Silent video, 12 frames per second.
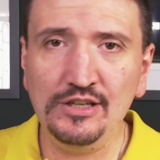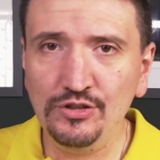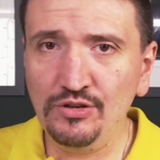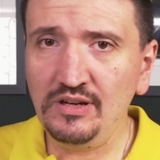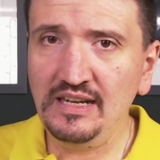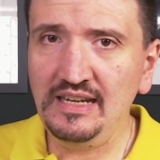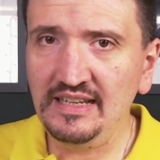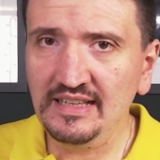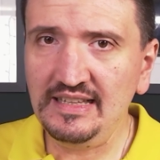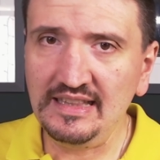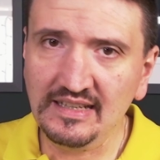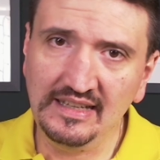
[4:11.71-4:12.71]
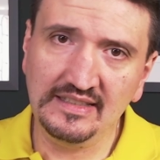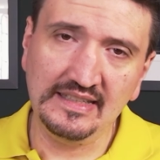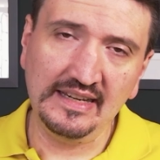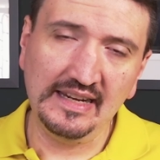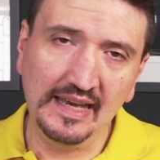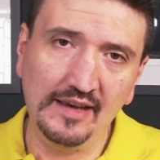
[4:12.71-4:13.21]
you really need at least
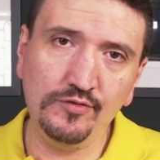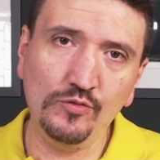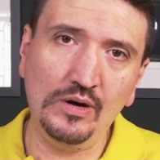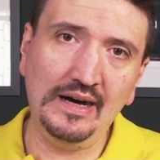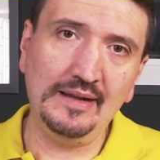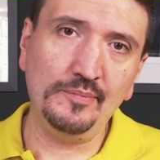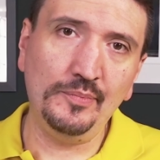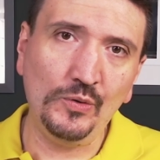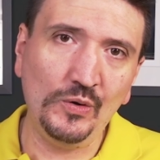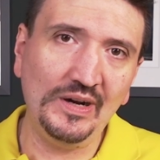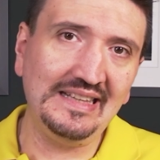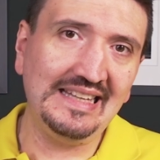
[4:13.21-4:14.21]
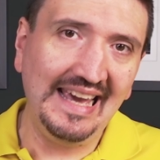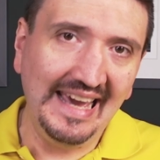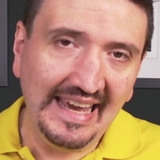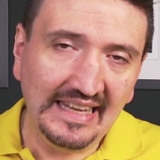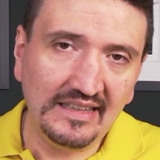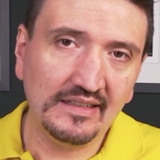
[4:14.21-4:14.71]
an
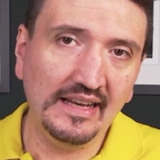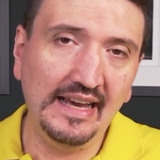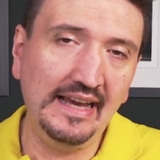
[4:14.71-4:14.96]
f1.8,